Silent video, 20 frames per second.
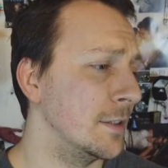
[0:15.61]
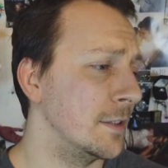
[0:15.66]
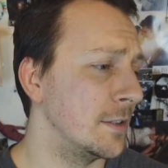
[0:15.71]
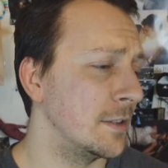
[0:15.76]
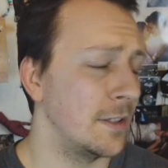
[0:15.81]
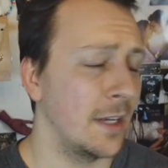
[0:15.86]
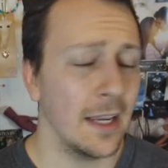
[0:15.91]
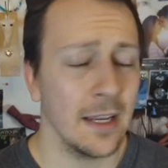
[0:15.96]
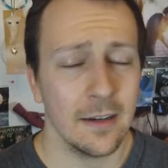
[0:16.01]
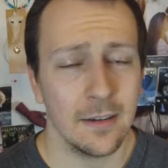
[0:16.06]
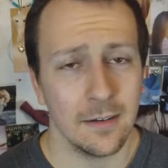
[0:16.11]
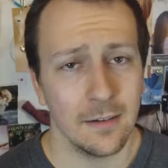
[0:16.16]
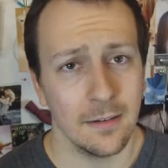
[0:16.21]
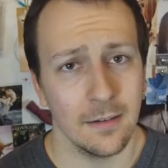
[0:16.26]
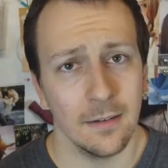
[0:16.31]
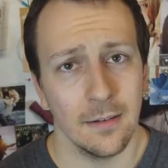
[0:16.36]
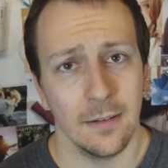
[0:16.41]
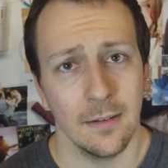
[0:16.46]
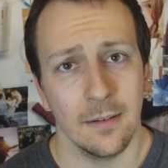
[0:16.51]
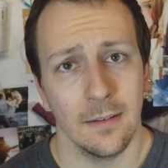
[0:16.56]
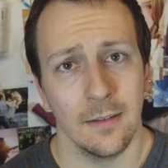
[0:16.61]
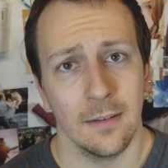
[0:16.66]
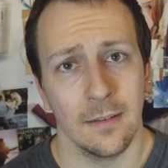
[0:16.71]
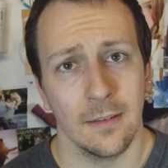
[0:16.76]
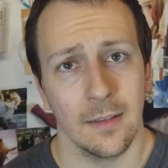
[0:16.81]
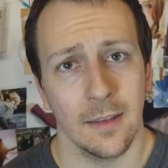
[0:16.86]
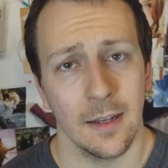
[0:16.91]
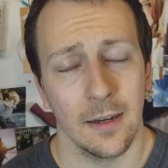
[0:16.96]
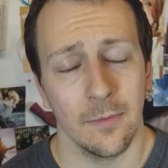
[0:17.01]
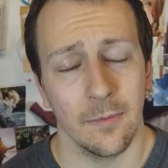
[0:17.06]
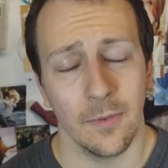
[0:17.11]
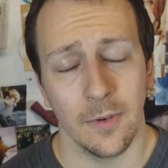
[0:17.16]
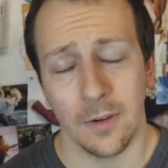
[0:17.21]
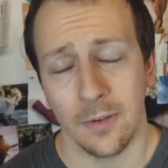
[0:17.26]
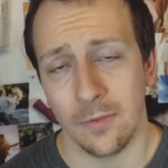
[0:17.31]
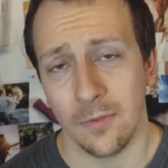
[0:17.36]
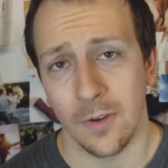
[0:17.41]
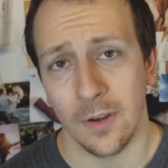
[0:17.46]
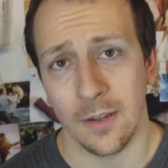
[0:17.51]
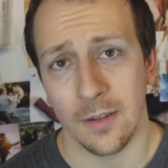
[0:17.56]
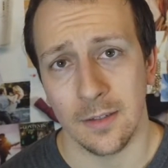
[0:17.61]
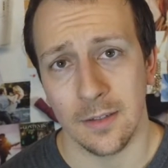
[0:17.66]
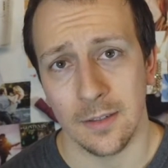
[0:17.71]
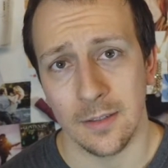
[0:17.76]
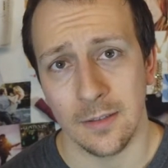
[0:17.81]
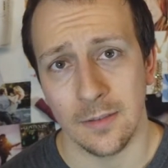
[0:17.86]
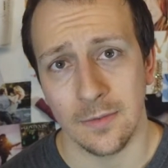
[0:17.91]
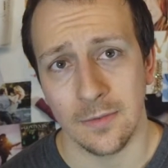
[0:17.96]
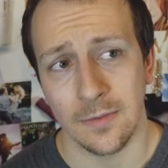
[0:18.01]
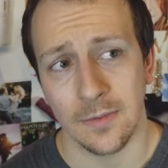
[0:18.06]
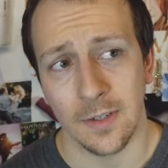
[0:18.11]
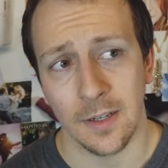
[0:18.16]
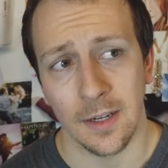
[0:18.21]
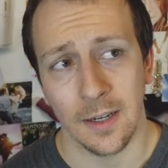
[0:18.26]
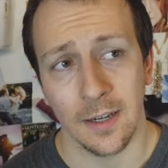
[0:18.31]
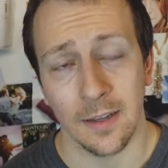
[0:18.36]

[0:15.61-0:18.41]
channel that I'm very fond of,